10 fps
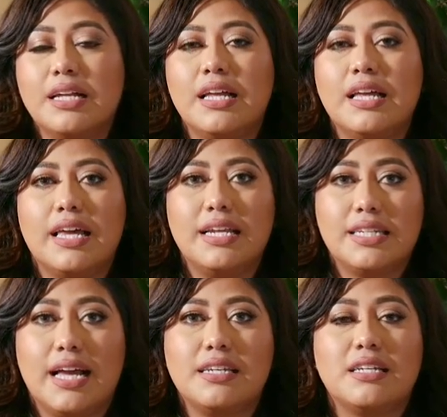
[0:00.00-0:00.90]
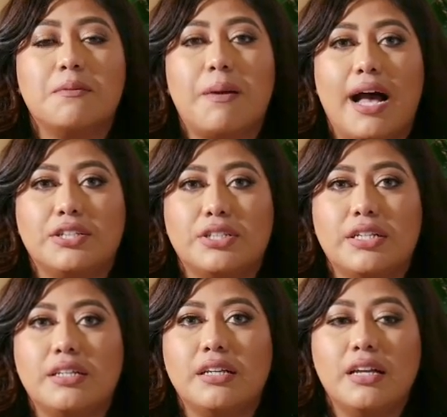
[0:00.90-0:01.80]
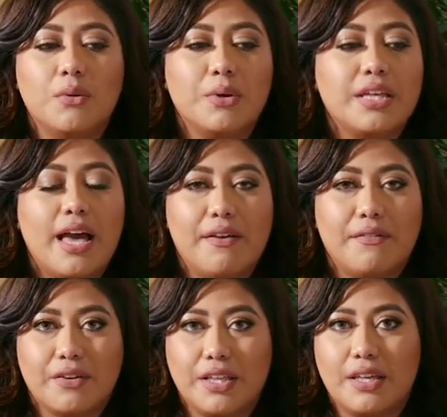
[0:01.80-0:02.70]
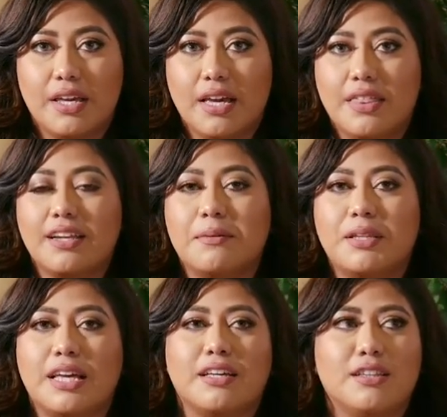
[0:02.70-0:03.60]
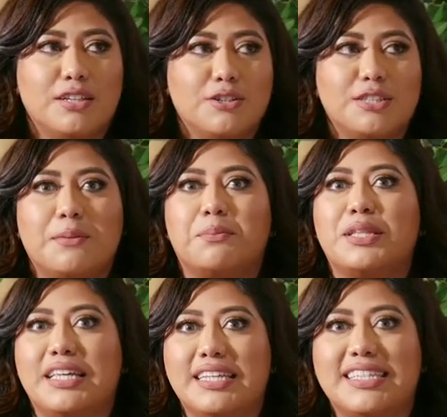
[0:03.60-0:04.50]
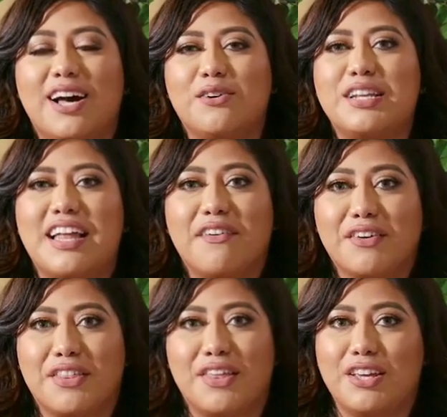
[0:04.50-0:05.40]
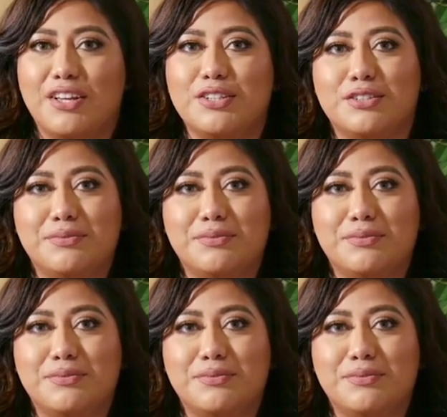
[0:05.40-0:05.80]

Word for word: intent, and passion with everything, and that it like literally bleeds out in everything you do.